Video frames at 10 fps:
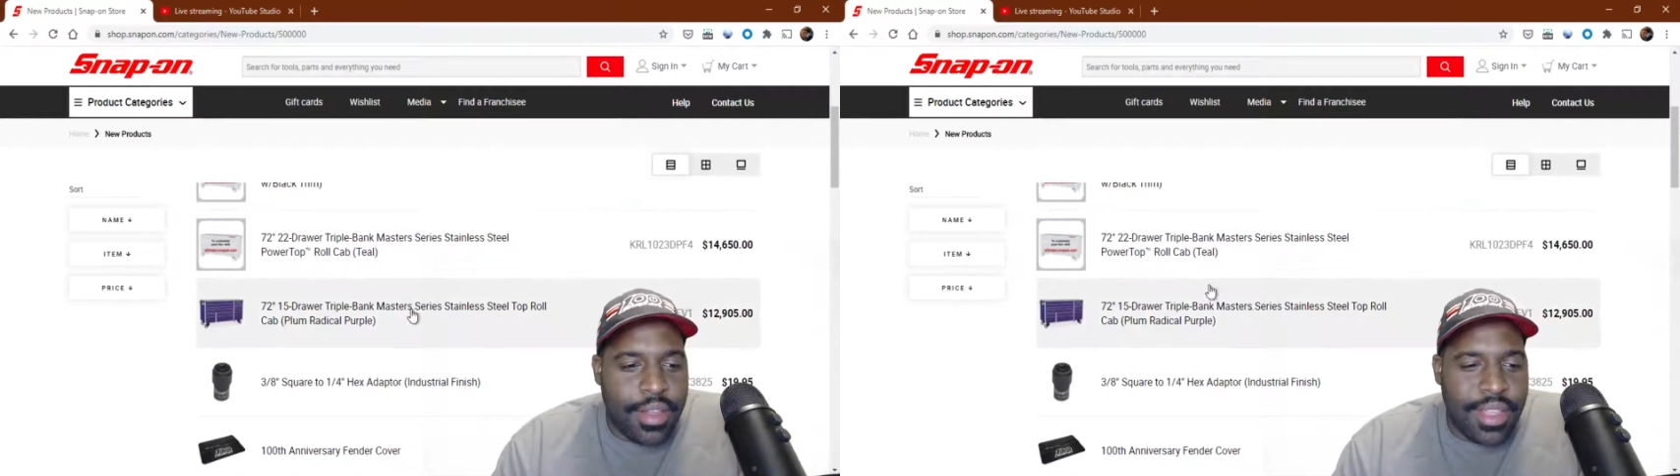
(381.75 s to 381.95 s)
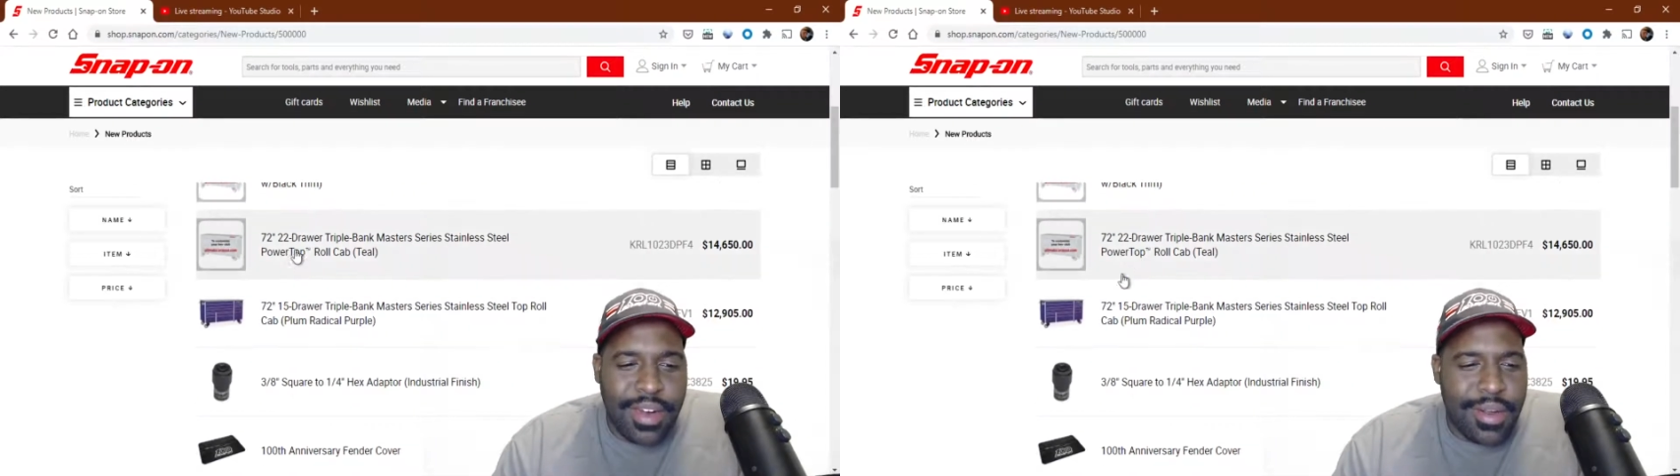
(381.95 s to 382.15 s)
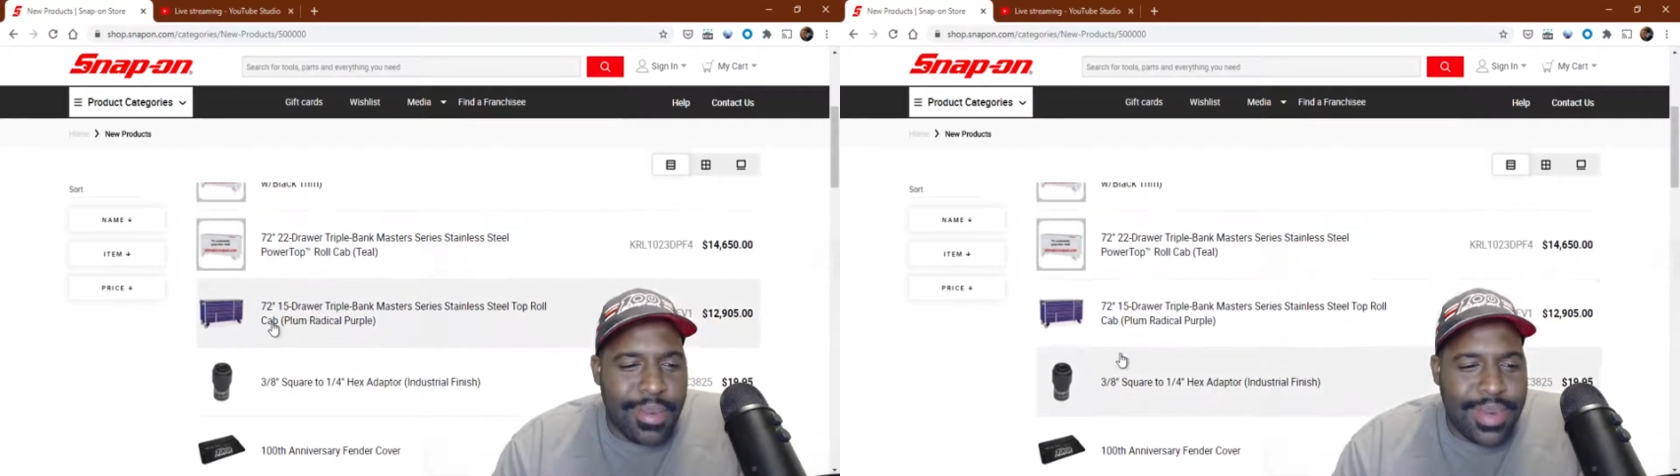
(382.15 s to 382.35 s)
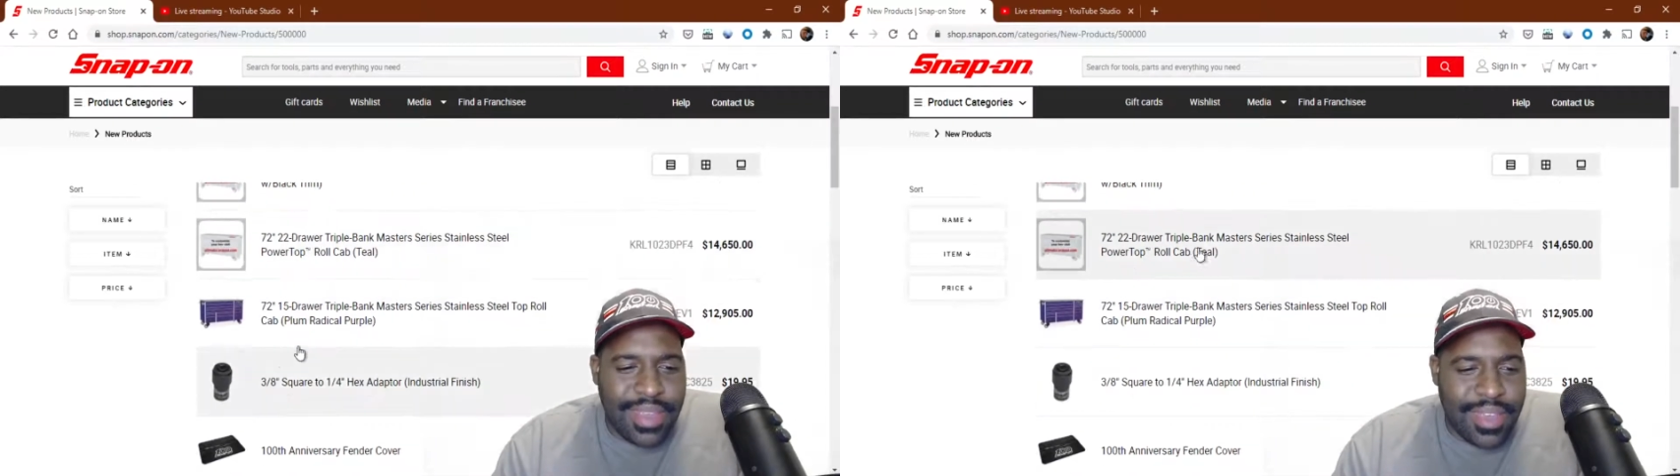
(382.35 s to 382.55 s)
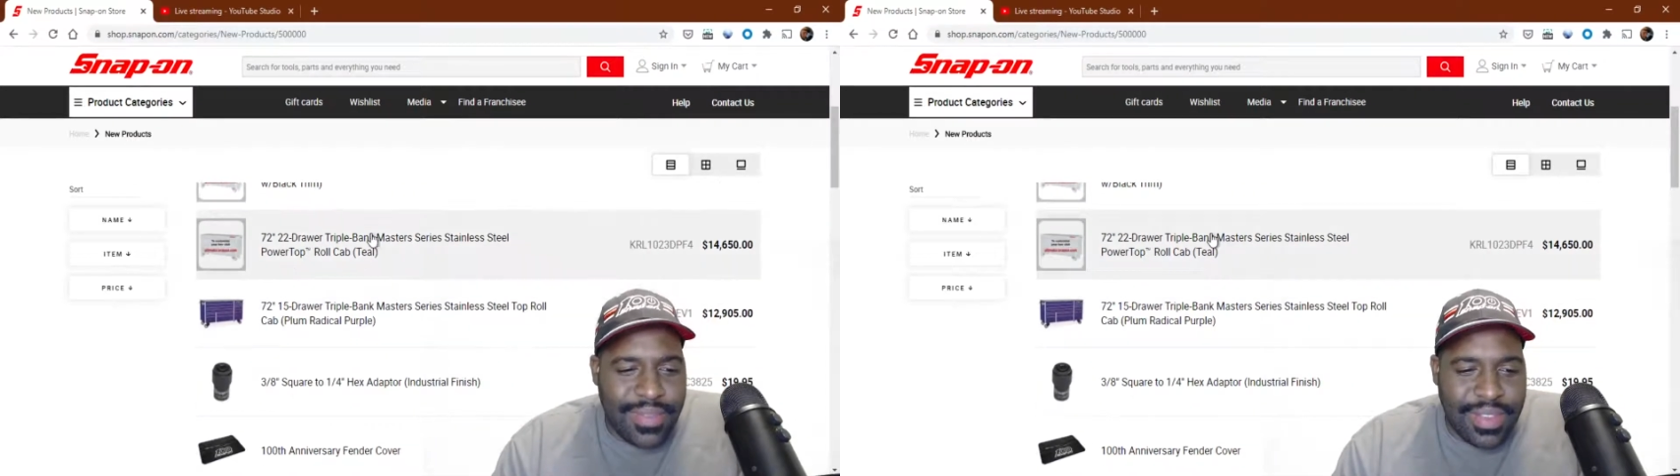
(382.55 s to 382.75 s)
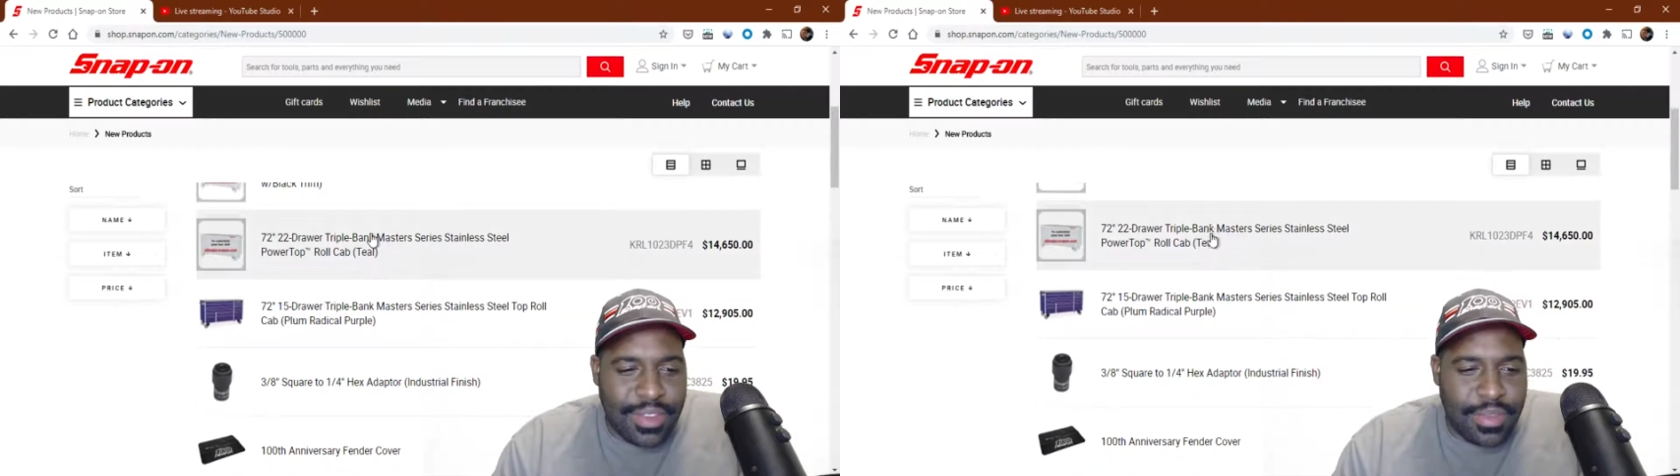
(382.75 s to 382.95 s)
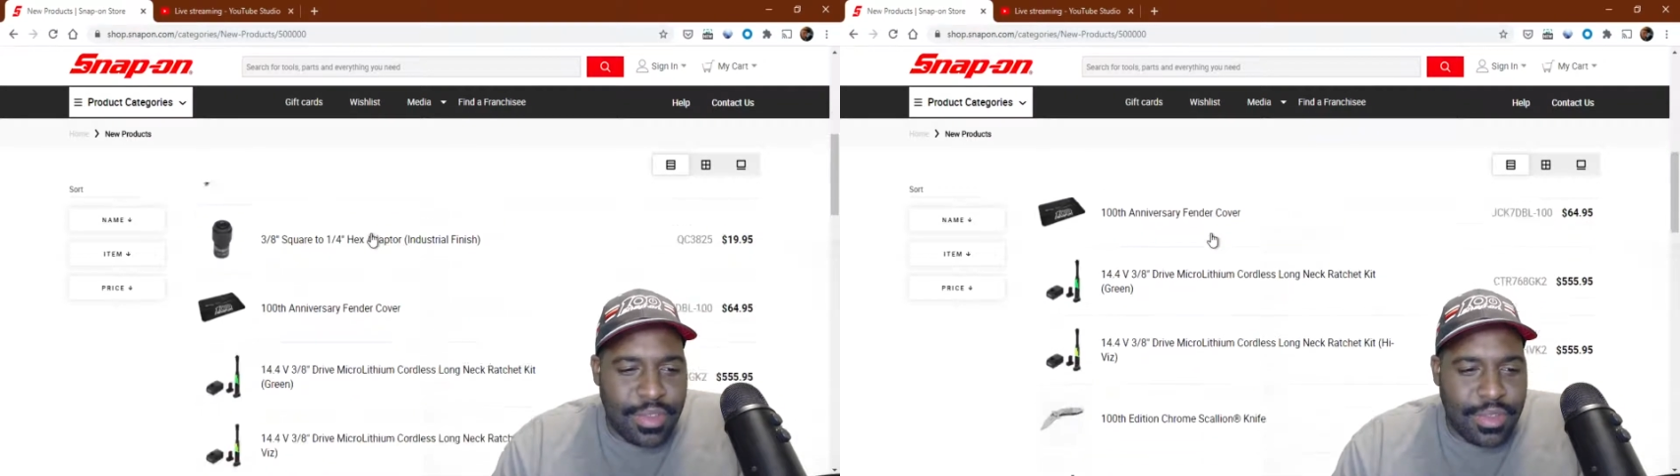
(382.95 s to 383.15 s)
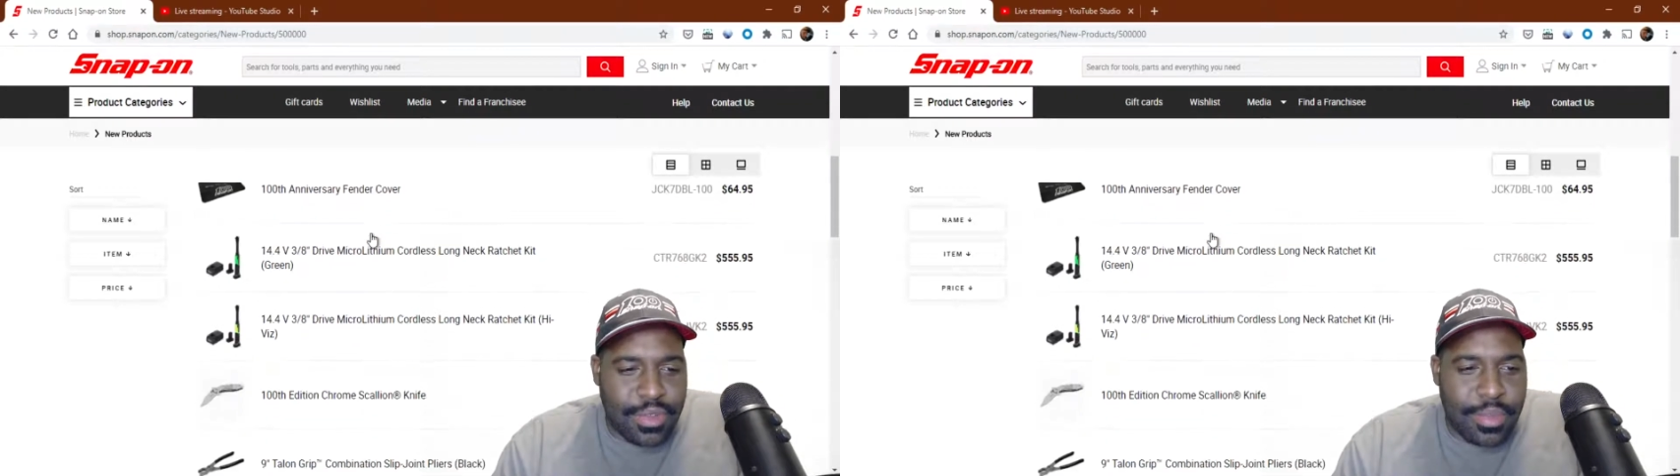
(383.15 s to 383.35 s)
They are always having some
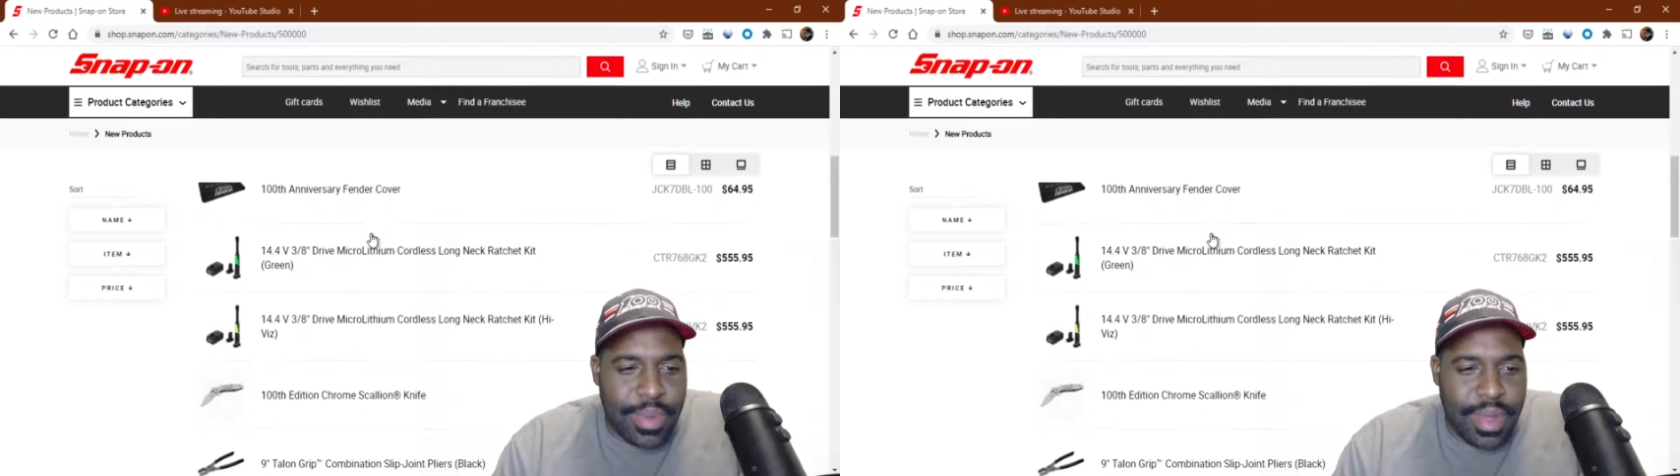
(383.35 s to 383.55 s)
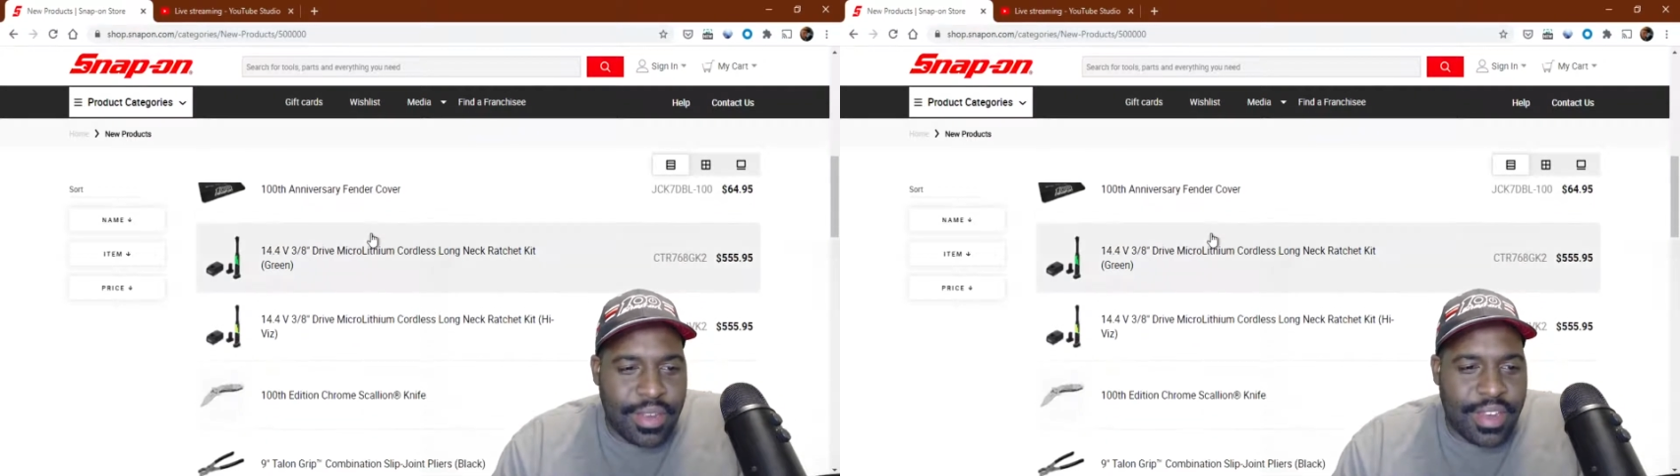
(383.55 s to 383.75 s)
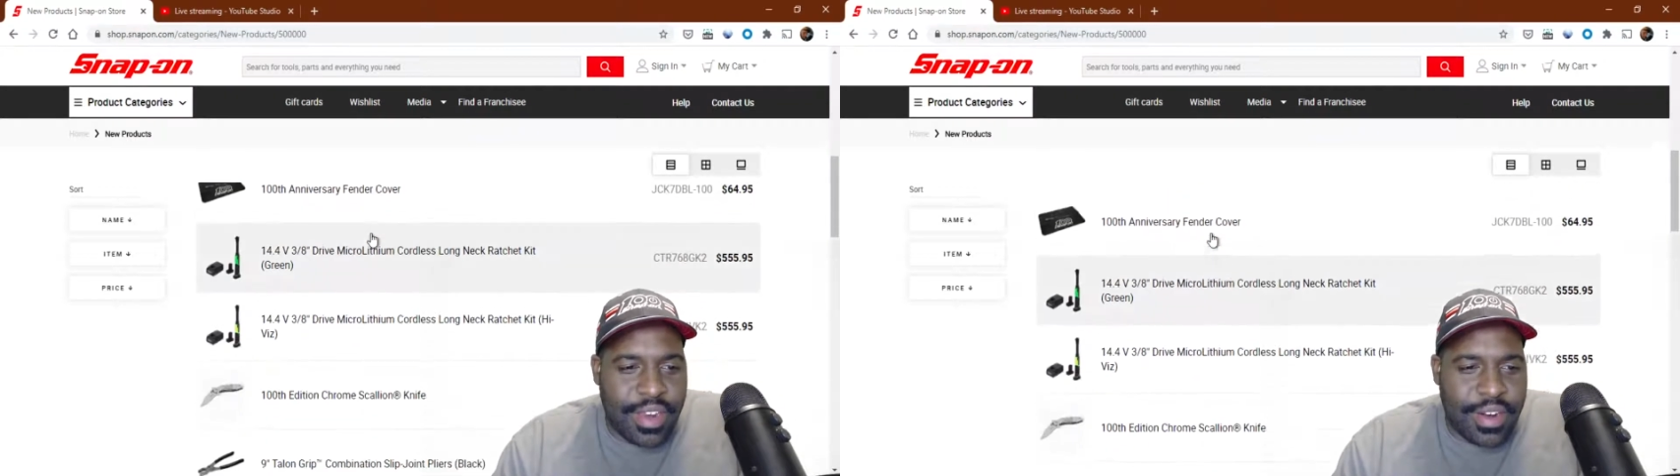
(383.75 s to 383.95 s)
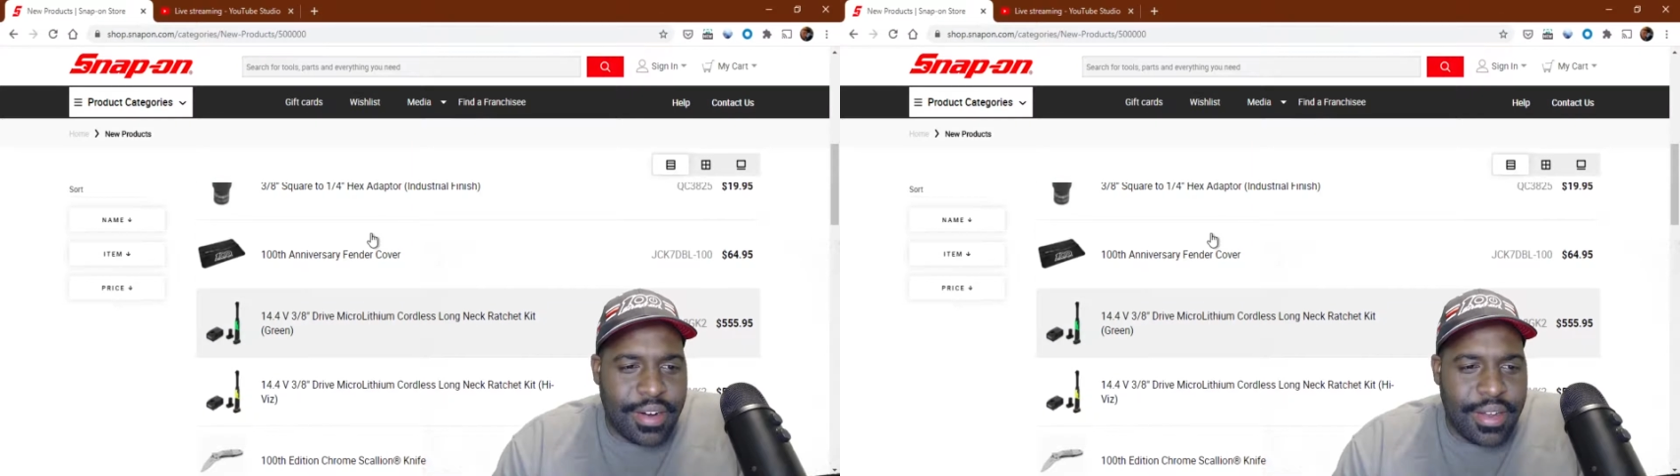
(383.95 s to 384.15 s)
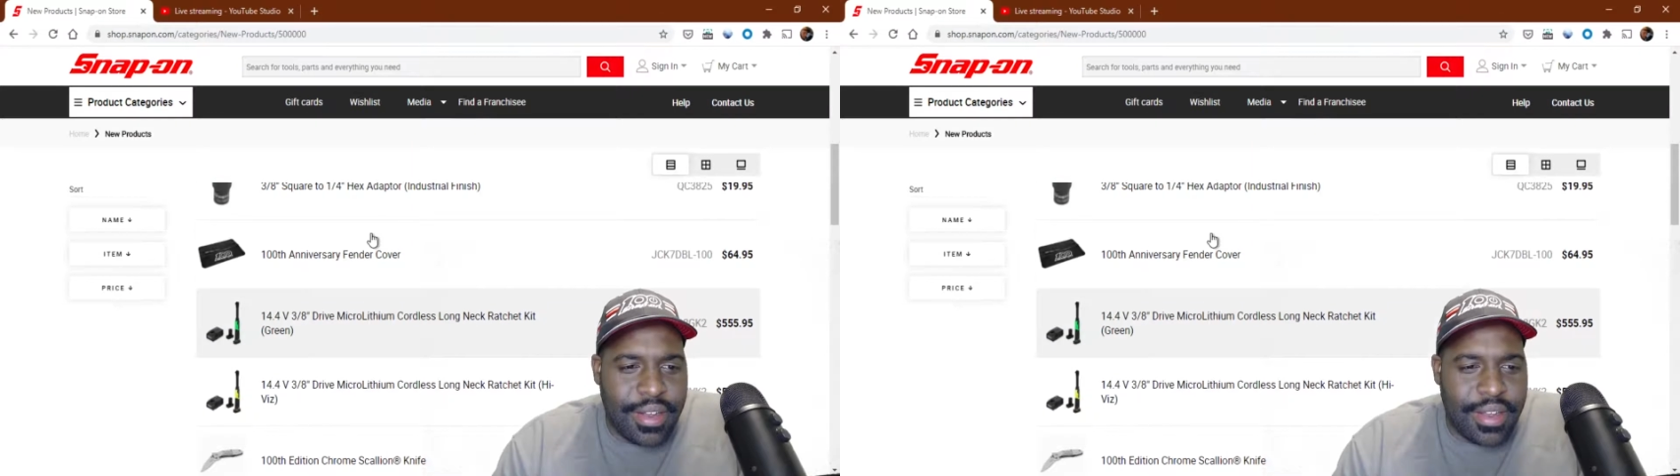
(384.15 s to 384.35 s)
new toolbox here.